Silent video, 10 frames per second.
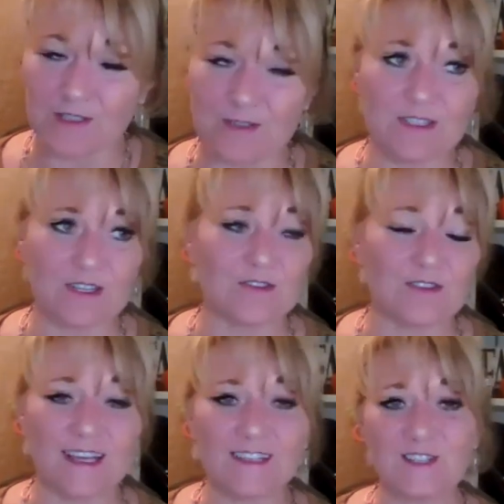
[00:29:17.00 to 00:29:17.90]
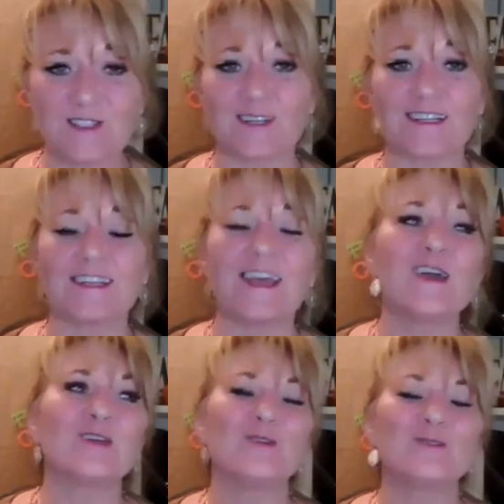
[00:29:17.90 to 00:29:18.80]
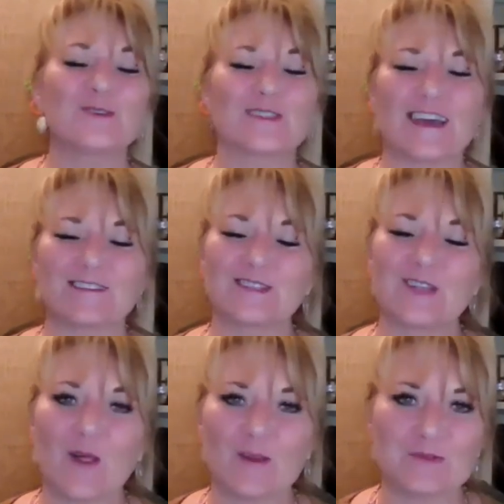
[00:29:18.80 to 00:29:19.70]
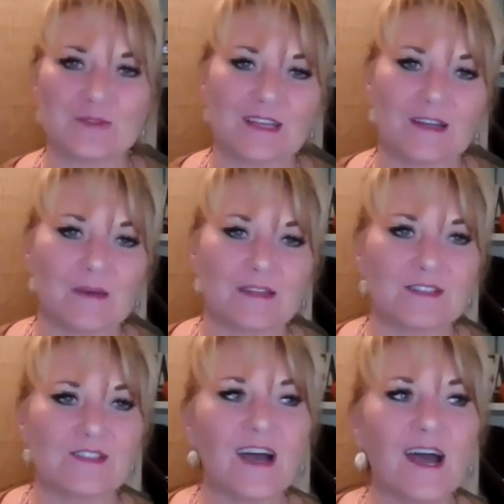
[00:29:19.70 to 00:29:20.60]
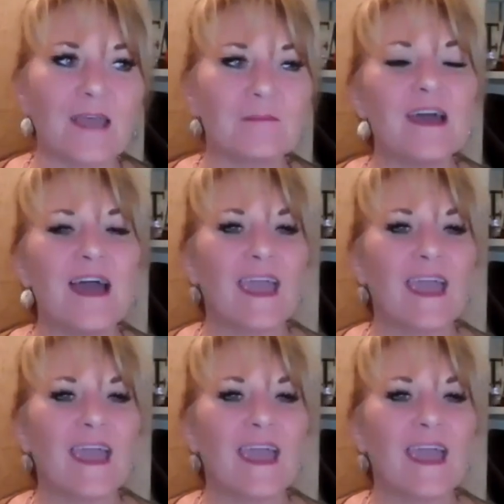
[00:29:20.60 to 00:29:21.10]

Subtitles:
do. So you get started, you do $1,000 within a month's time,